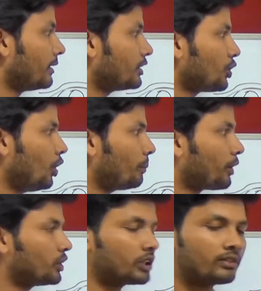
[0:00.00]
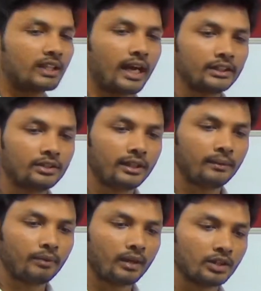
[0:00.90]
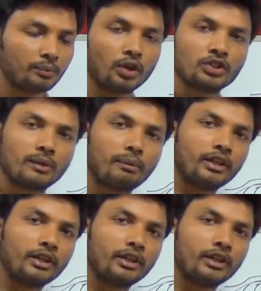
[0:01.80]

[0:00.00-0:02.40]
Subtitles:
This whole project was actually sponsored